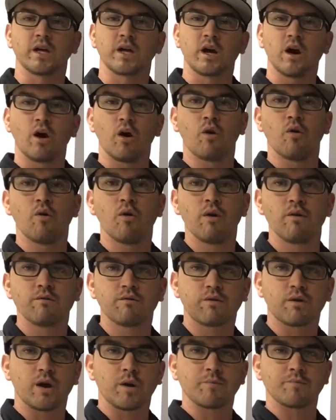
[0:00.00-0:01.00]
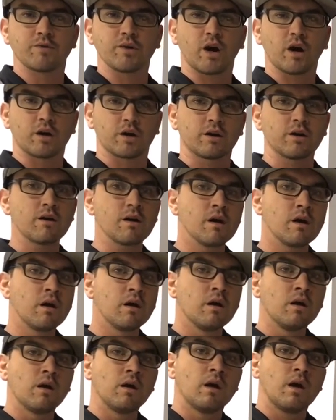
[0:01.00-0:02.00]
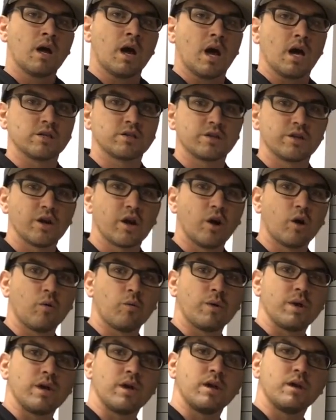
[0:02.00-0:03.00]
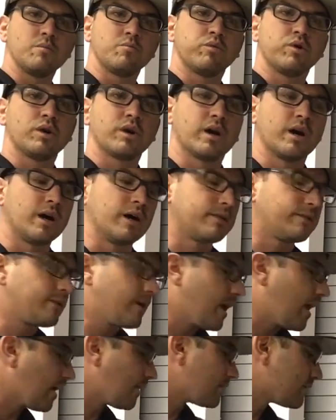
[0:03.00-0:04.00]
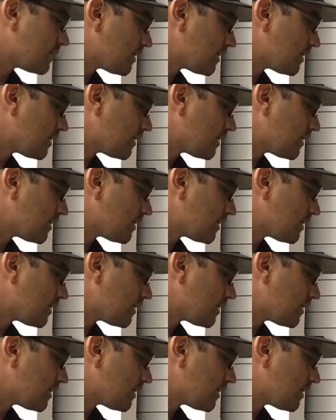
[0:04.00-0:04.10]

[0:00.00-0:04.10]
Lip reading: and Go from Tucker. As you know, we put a tank